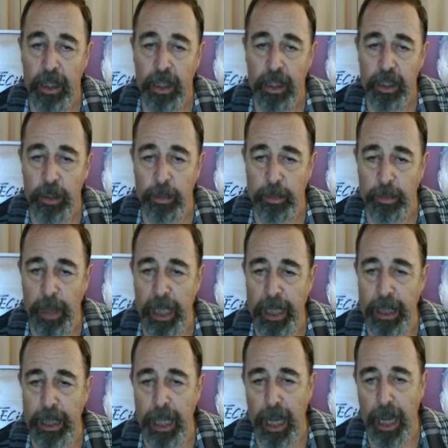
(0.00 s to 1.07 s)
you may
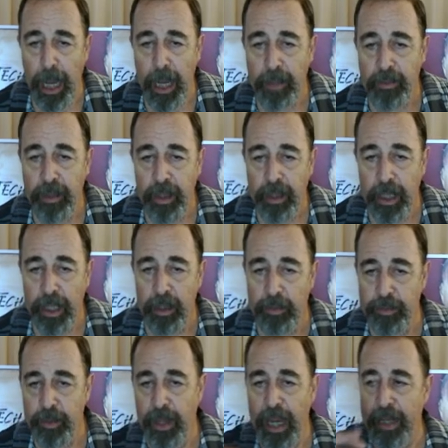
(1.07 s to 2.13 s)
not, like
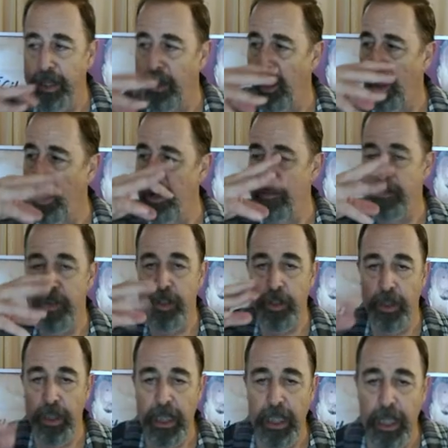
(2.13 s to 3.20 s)
if you had an
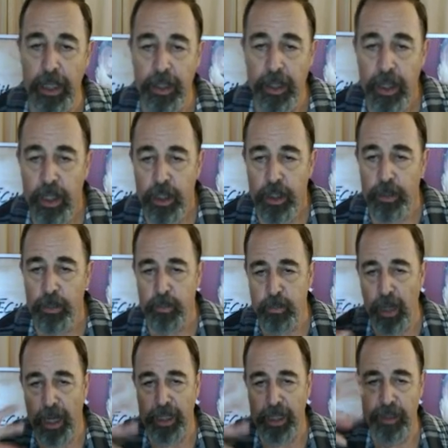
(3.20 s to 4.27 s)
artificial hand, you're
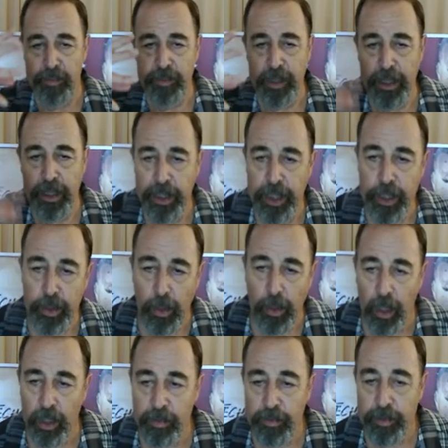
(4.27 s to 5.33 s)
not going to feel it in your
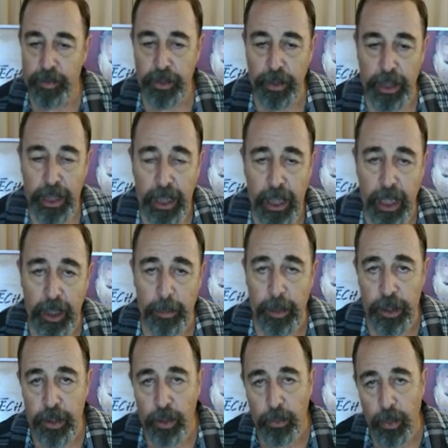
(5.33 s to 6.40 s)
artificial hand,
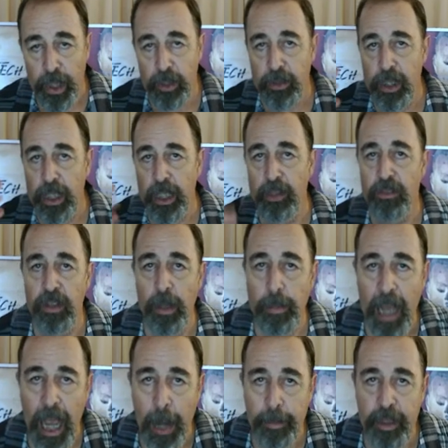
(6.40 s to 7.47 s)
but you're going to get some
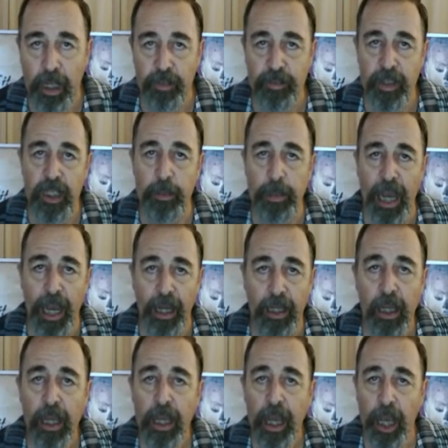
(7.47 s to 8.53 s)
haptic feedback
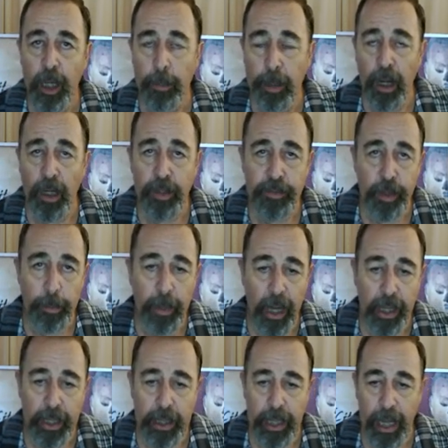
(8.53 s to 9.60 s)
at a part of your
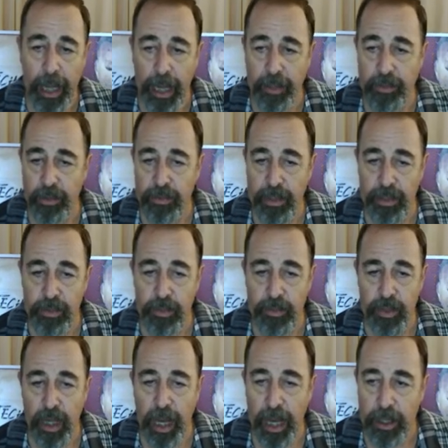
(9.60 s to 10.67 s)
body that has a sense of
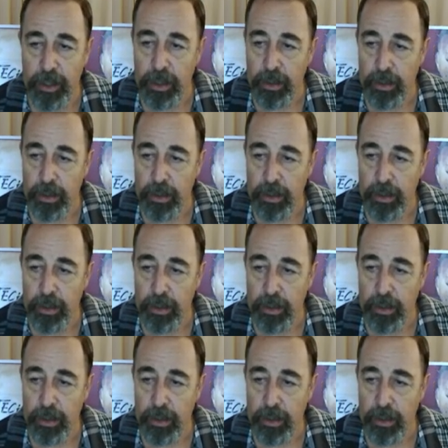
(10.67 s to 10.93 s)
touch